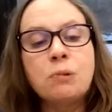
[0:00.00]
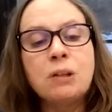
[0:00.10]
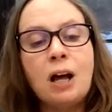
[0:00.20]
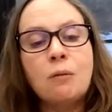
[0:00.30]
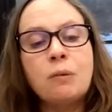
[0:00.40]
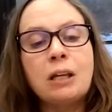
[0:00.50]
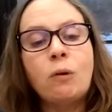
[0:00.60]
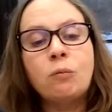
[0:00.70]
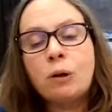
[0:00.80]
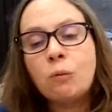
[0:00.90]
becoming
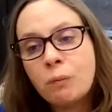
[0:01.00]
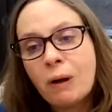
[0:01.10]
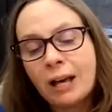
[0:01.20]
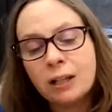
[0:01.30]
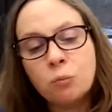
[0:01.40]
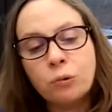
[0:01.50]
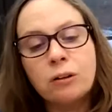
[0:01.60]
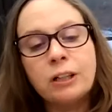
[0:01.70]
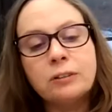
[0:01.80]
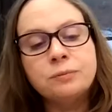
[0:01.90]
when we were back in
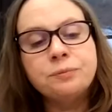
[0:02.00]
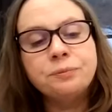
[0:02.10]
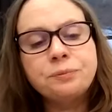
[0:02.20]
Brooklyn.